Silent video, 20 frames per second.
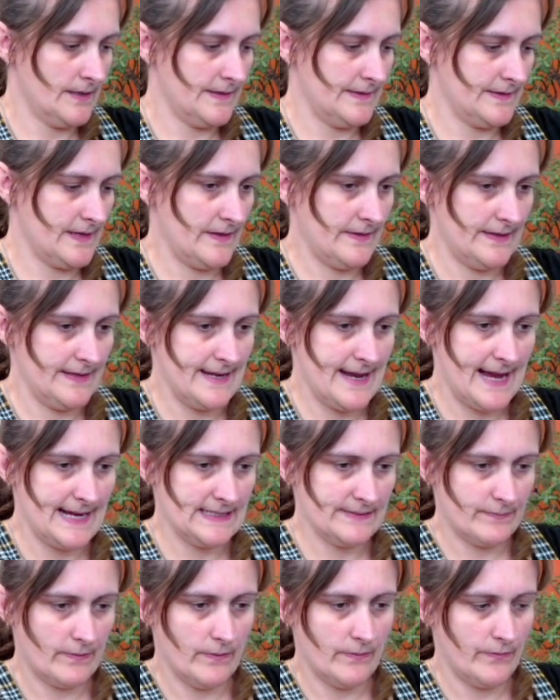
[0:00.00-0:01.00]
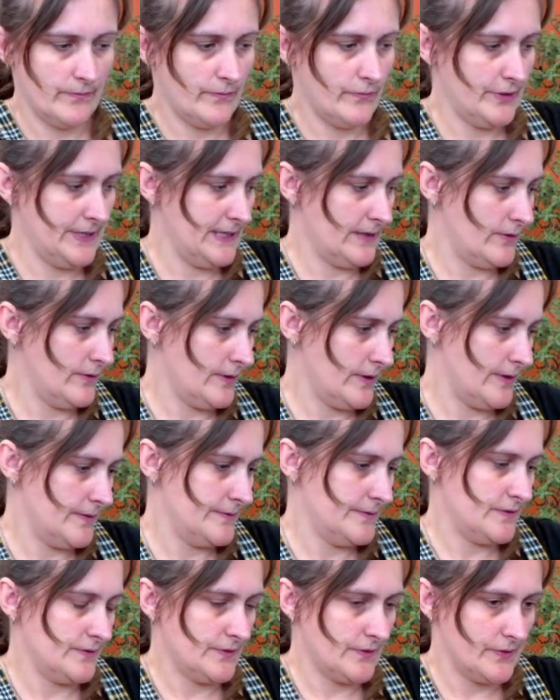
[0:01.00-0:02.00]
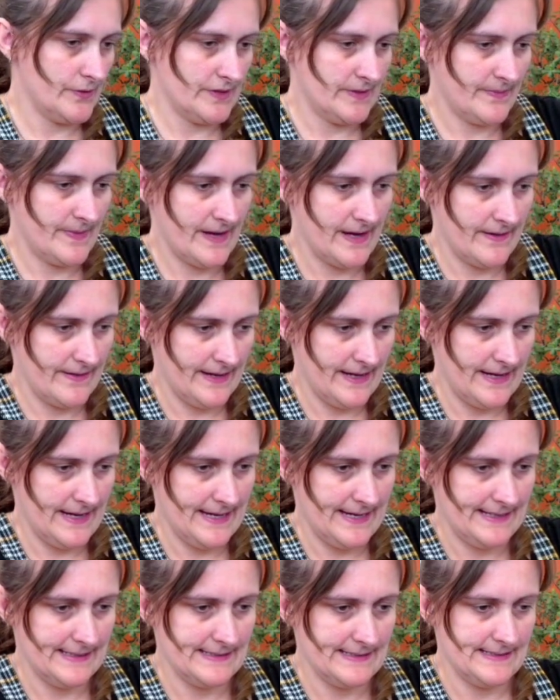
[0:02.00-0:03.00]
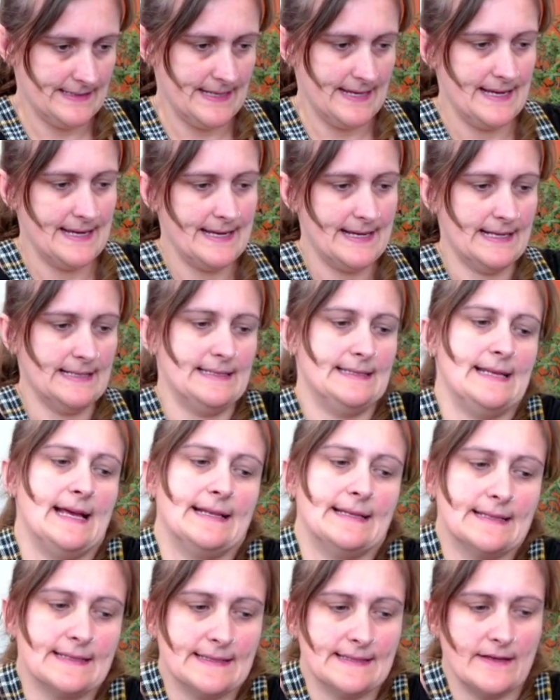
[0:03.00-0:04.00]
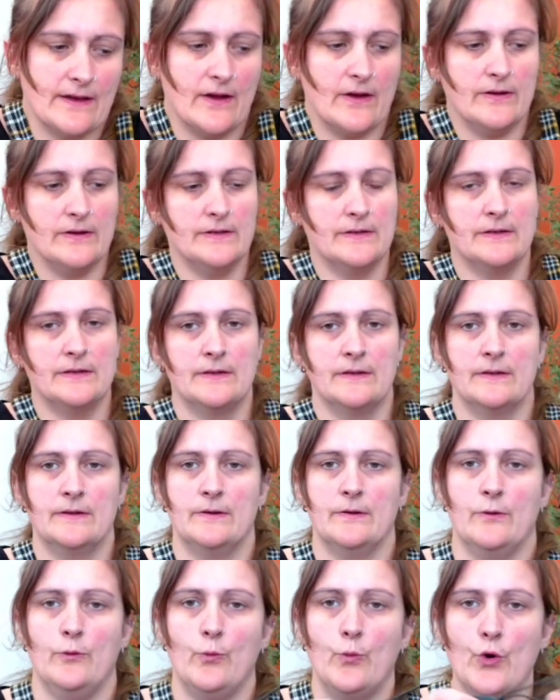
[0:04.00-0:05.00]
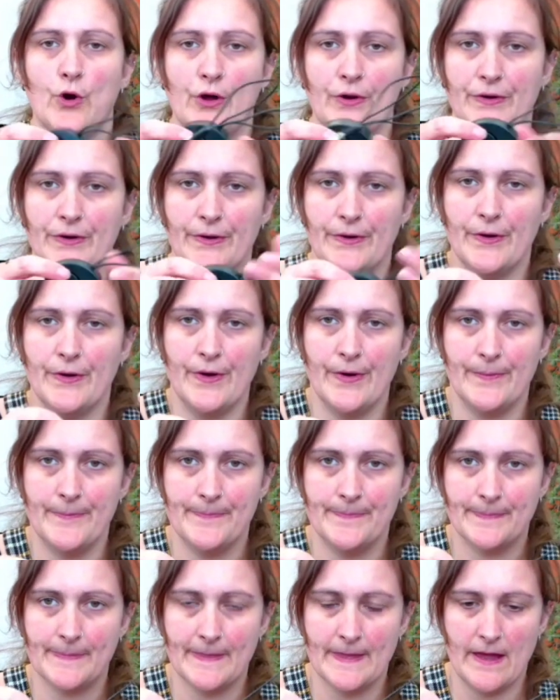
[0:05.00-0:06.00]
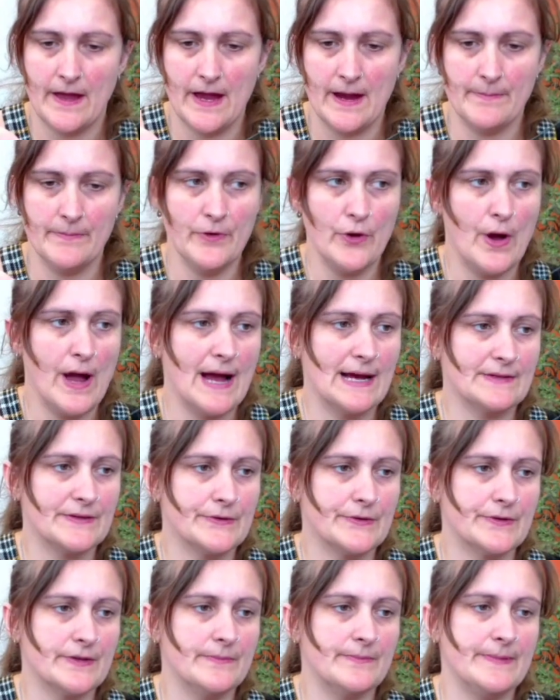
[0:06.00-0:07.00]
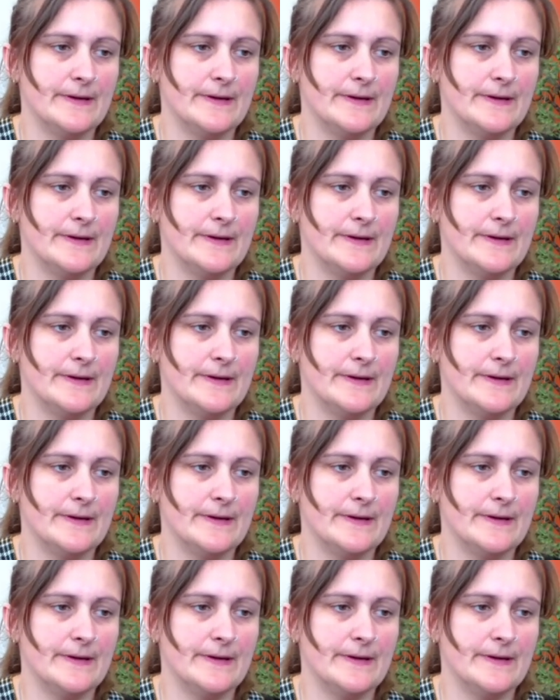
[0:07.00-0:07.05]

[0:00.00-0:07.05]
So the next one we are going to talk about is the sensor one. I'm not actually going to